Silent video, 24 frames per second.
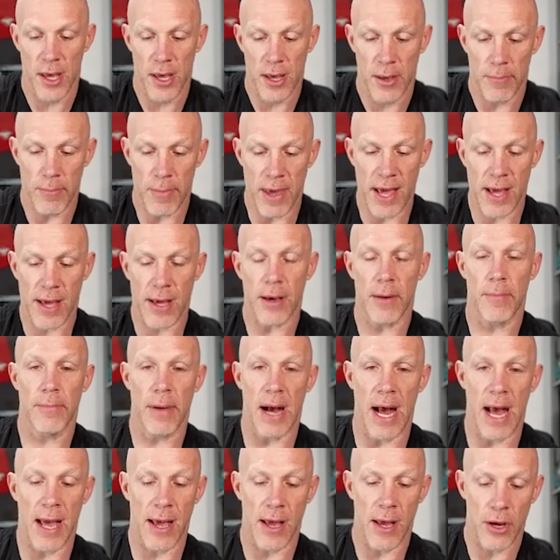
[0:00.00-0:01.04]
Make
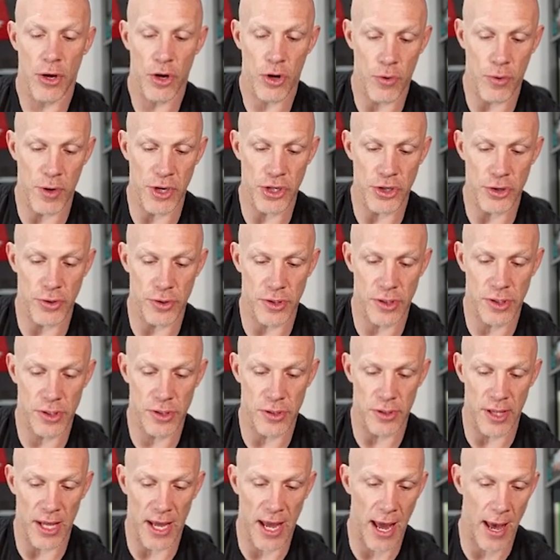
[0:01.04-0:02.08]
my creatures
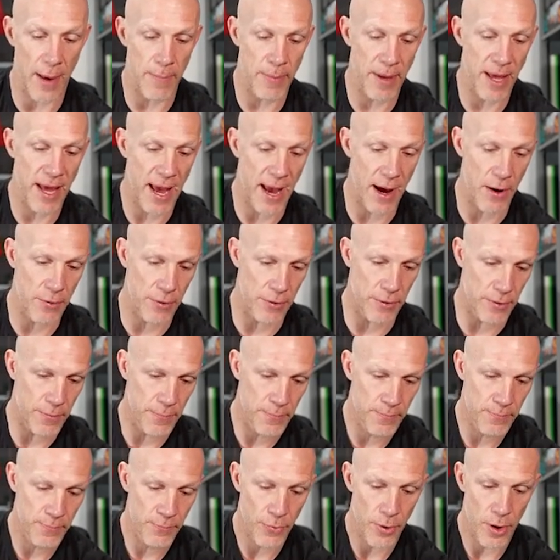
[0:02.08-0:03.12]
so they can't be countered.
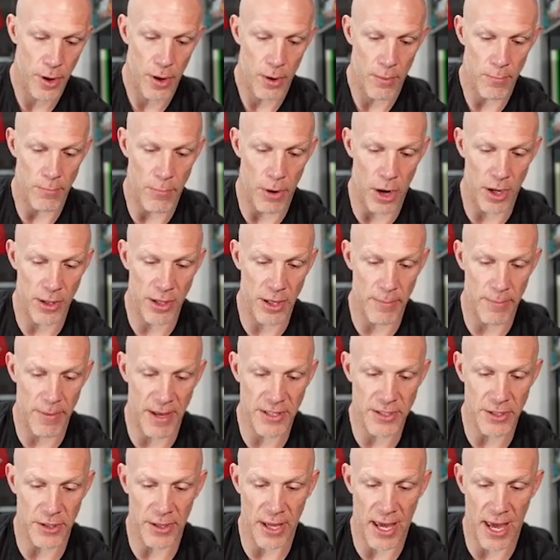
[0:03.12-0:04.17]

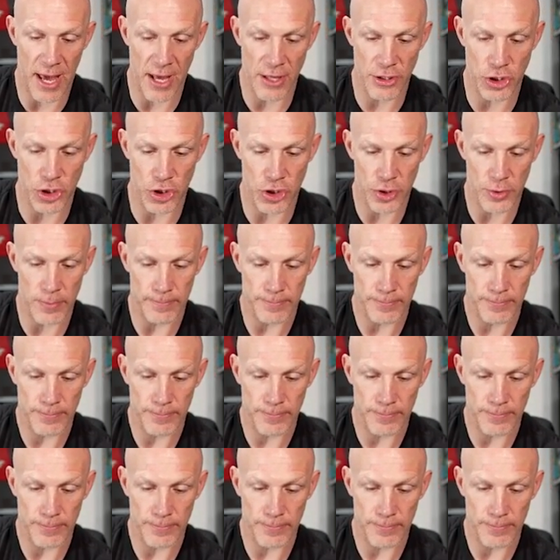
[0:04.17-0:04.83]
Monumental Henge.